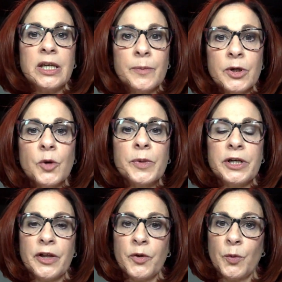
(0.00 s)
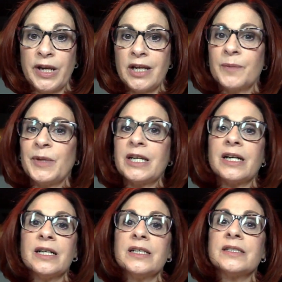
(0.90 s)
keep it open another week
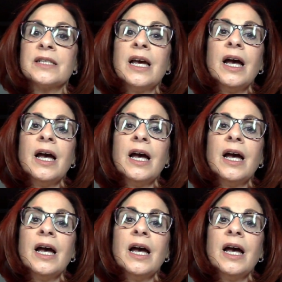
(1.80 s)
because